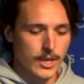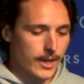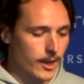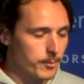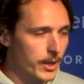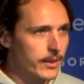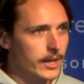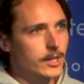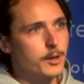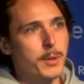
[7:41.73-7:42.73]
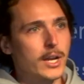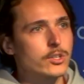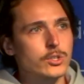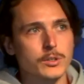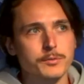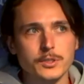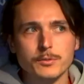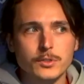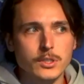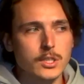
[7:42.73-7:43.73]
And there are a bunch of
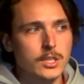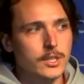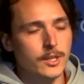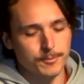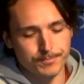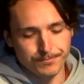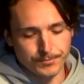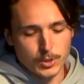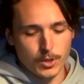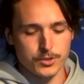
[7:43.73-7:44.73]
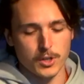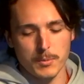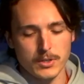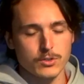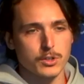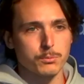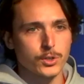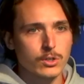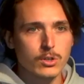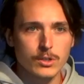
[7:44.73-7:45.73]
different cross-chain messaging
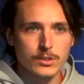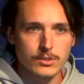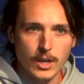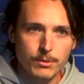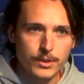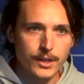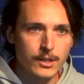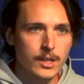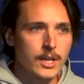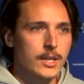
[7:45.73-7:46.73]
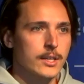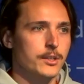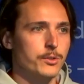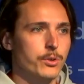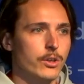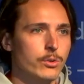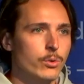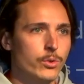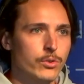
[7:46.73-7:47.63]
protocols out there that you can use.